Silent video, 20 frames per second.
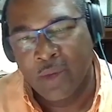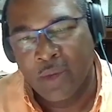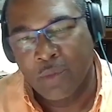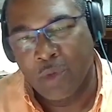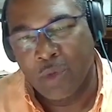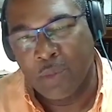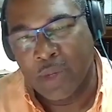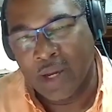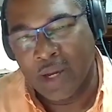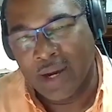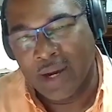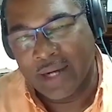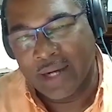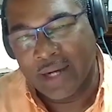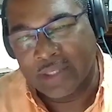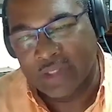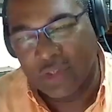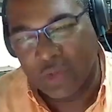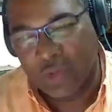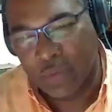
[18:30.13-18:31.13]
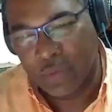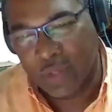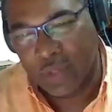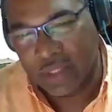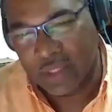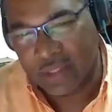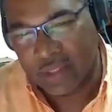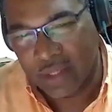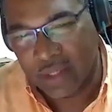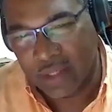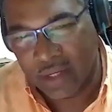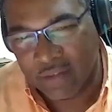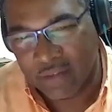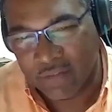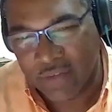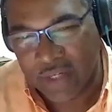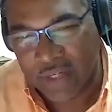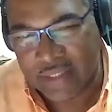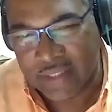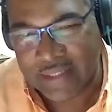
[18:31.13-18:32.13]
we may articulate a lot of
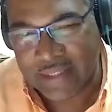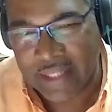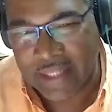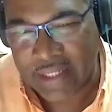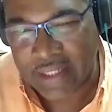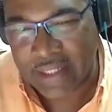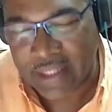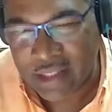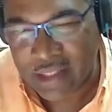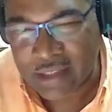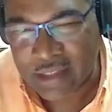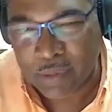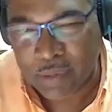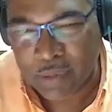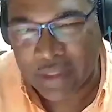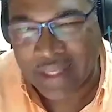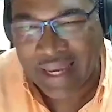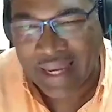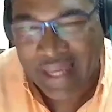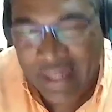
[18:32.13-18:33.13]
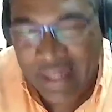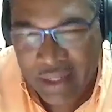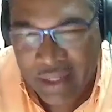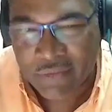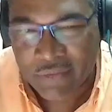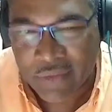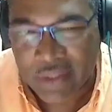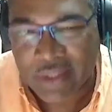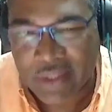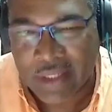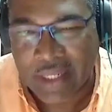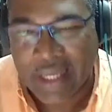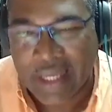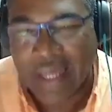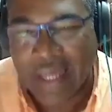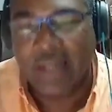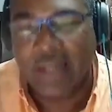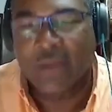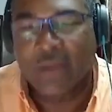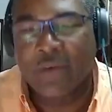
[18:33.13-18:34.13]
fancy ideals, but at the end of
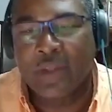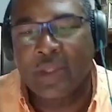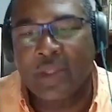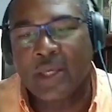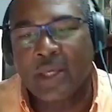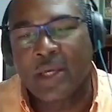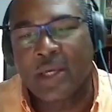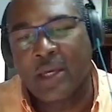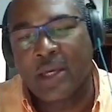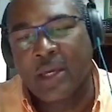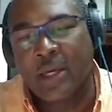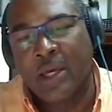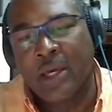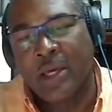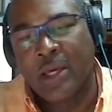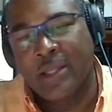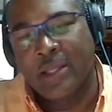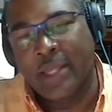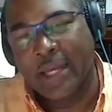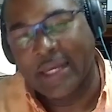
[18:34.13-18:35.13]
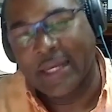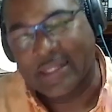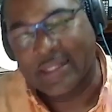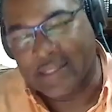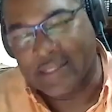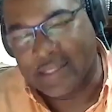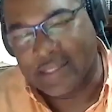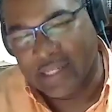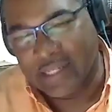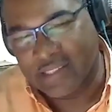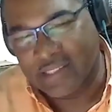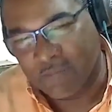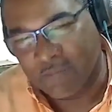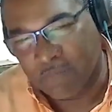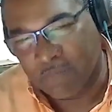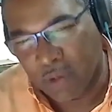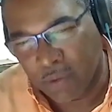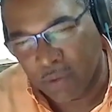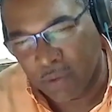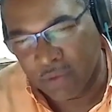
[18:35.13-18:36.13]
the day, the exercise of
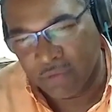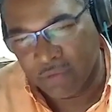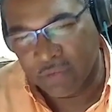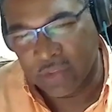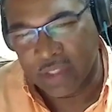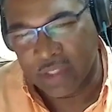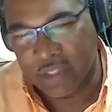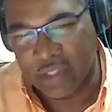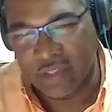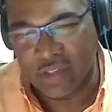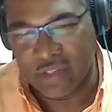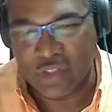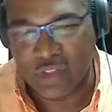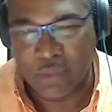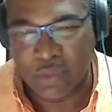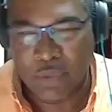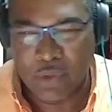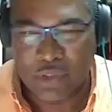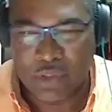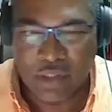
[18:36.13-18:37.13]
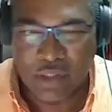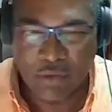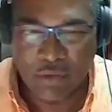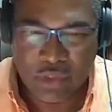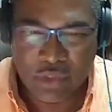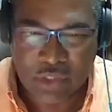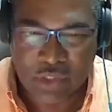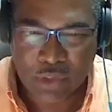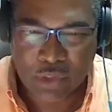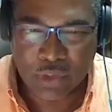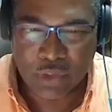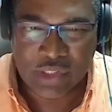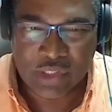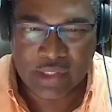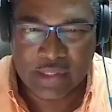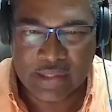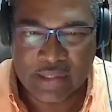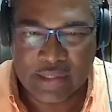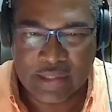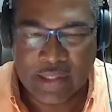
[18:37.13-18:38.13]
power for the distribution of
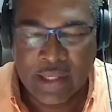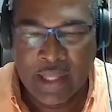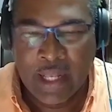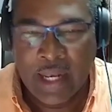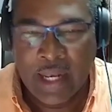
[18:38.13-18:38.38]
resources